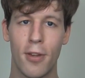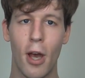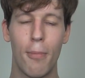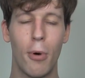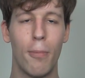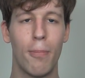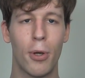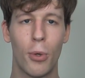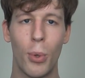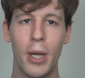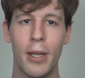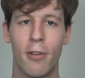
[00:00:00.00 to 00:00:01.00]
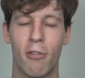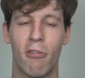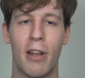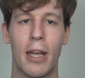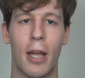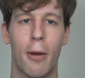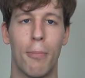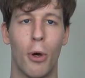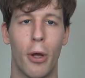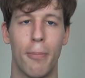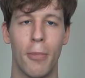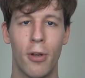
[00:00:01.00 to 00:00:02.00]
come on between screening
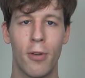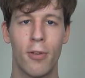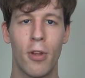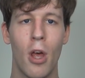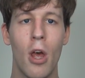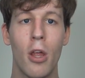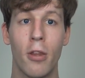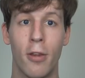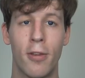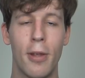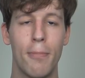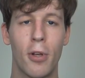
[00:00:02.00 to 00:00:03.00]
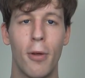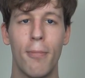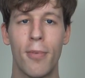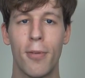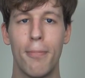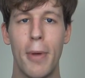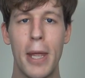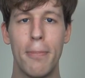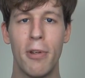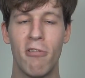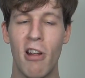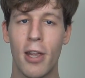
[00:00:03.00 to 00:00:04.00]
appointments, the symptoms may
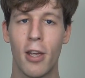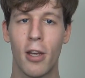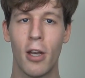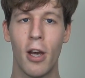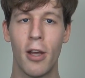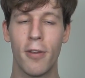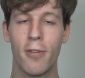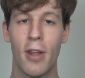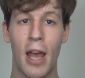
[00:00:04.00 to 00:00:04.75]
be recognised